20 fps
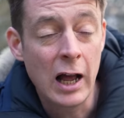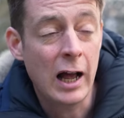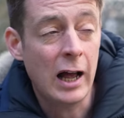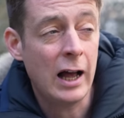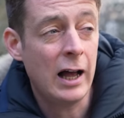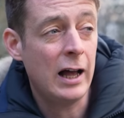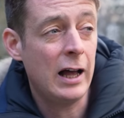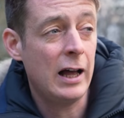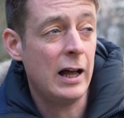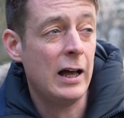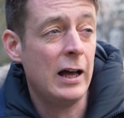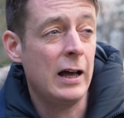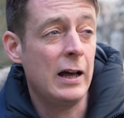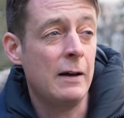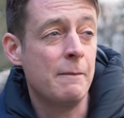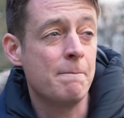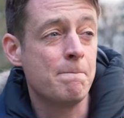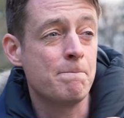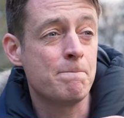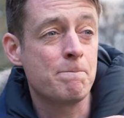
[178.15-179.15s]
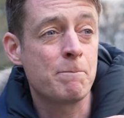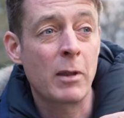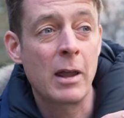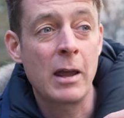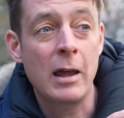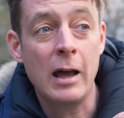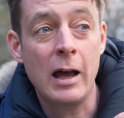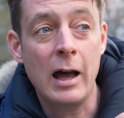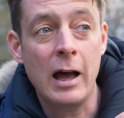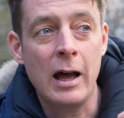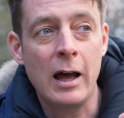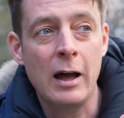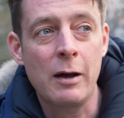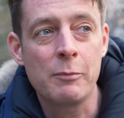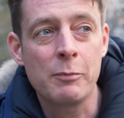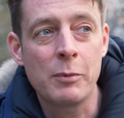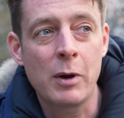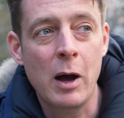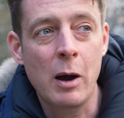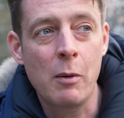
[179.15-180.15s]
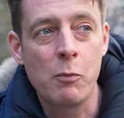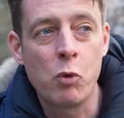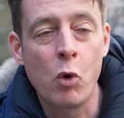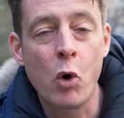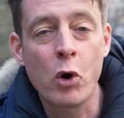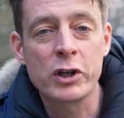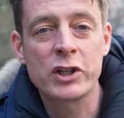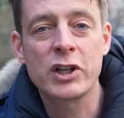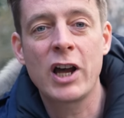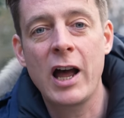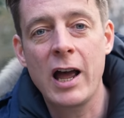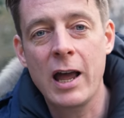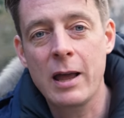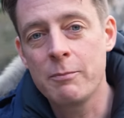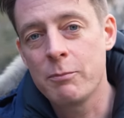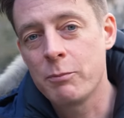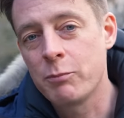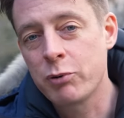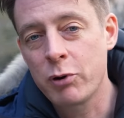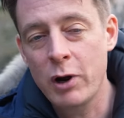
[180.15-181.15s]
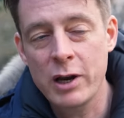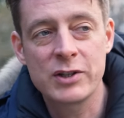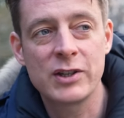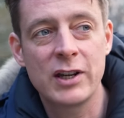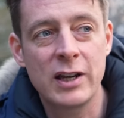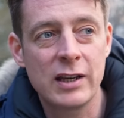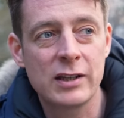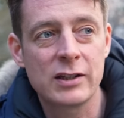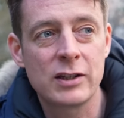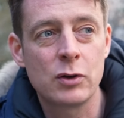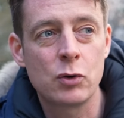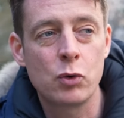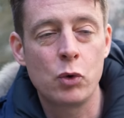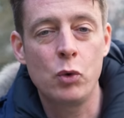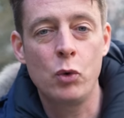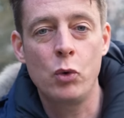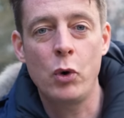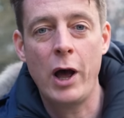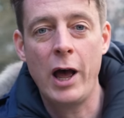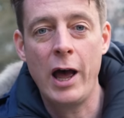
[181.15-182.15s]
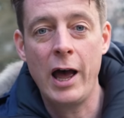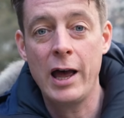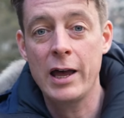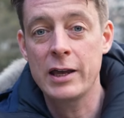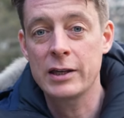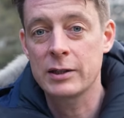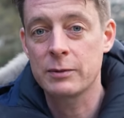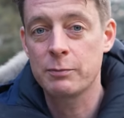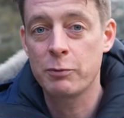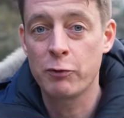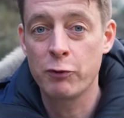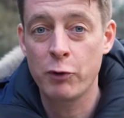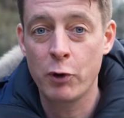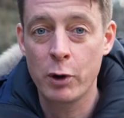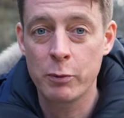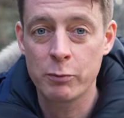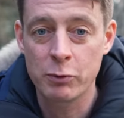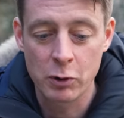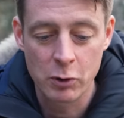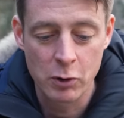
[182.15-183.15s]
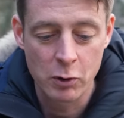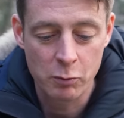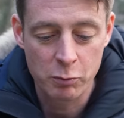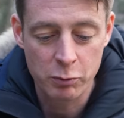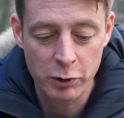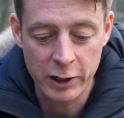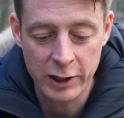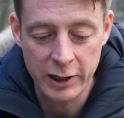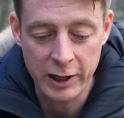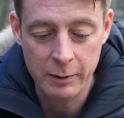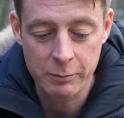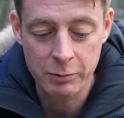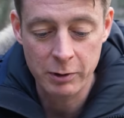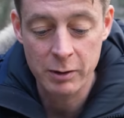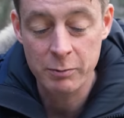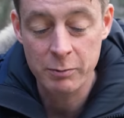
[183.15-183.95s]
a wartime president who has performed pretty capably.